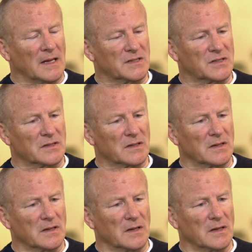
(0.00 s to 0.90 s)
is
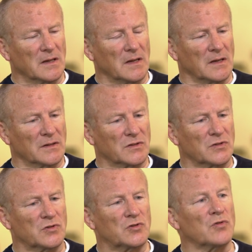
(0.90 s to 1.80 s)

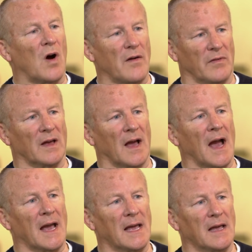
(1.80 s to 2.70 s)
driving
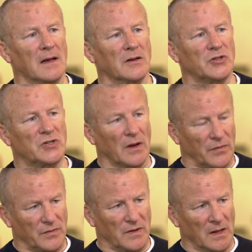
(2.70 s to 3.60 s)
a
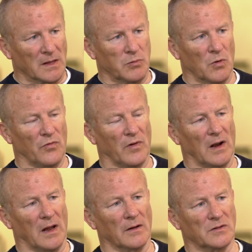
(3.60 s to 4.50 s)
shift in the
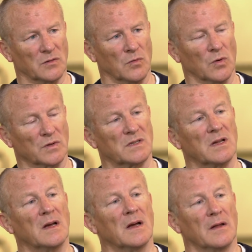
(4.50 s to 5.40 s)
portfolio
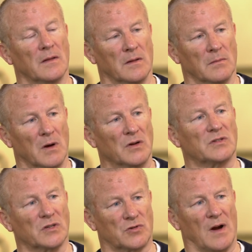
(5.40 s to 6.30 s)
towards the
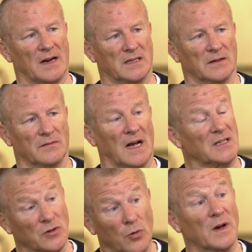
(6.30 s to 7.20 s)
most attractive,
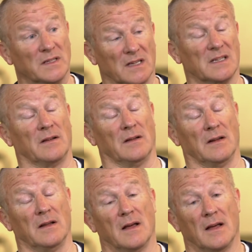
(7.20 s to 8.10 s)
as it always does
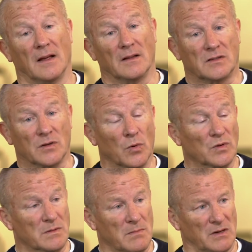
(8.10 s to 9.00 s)
indeed,
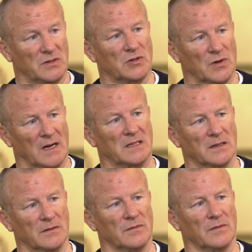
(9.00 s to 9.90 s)
towards the most
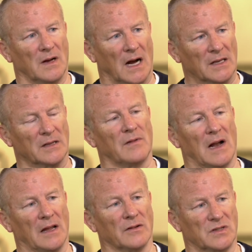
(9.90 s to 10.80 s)
attractive
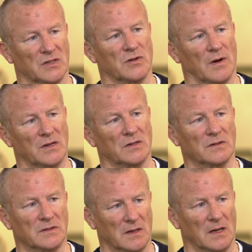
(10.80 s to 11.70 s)
undervalued
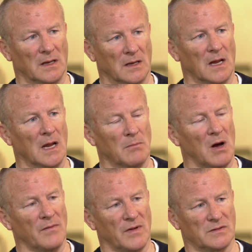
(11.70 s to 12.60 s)
situations in
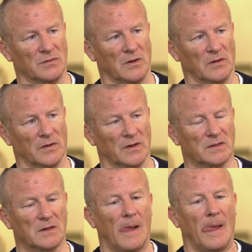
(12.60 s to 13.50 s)
my investment
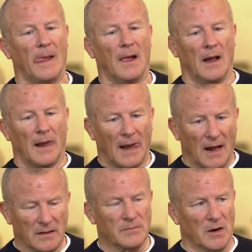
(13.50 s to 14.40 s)
universe.
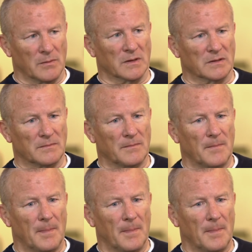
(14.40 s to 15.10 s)
At the moment,